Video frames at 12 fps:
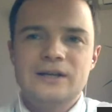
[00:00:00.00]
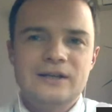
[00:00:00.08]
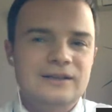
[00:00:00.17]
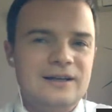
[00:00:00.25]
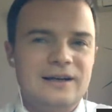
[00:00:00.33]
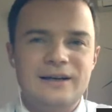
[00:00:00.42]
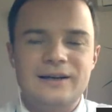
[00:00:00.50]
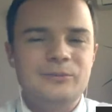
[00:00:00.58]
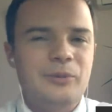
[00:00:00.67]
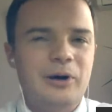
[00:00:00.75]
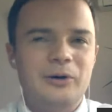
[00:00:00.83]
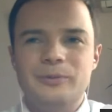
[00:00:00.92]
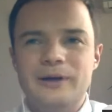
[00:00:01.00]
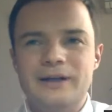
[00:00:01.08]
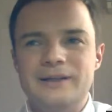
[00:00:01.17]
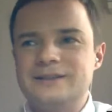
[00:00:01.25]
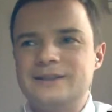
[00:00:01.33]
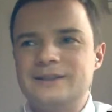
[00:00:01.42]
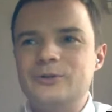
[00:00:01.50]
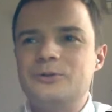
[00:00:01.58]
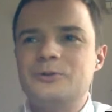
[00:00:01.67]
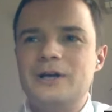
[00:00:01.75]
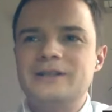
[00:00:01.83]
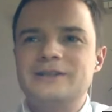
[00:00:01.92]
yeah, about banks in
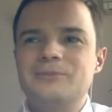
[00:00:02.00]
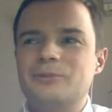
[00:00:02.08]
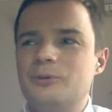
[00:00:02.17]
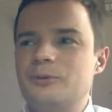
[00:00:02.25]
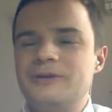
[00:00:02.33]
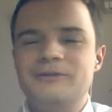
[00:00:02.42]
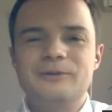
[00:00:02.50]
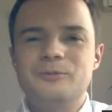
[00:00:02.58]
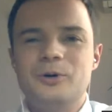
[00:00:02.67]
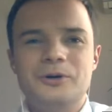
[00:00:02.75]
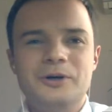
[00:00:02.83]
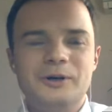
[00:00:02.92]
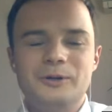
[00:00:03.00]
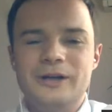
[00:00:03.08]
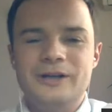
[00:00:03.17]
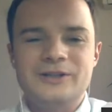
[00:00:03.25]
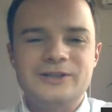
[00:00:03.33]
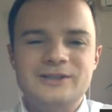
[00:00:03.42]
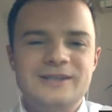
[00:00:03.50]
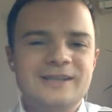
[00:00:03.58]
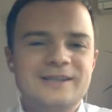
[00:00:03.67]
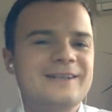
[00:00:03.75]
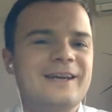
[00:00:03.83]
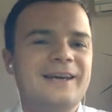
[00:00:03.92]
Ukraine, there are probably even more regulations
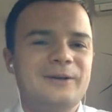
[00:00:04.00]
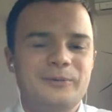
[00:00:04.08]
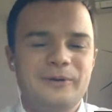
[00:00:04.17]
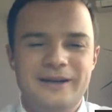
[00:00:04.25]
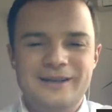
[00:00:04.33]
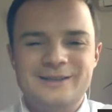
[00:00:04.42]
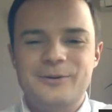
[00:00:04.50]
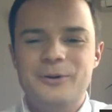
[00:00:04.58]
as anywhere in the